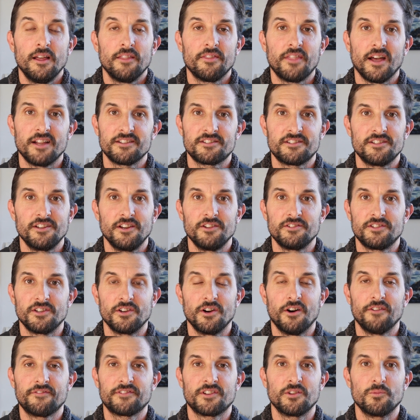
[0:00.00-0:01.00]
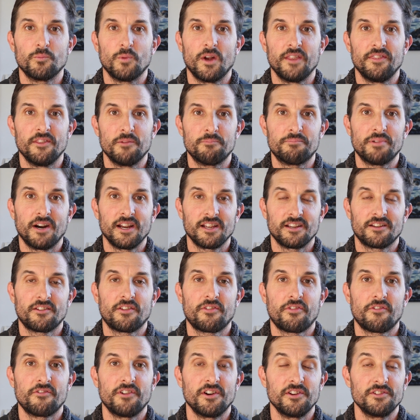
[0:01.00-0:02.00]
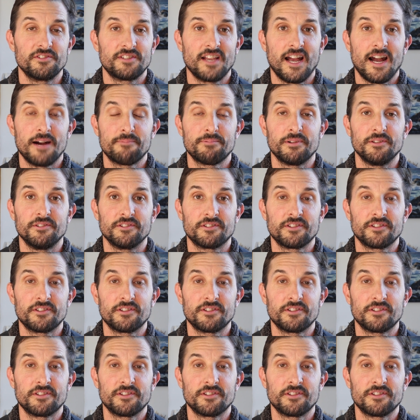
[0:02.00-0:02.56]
That's usually often when the breakthroughs happen.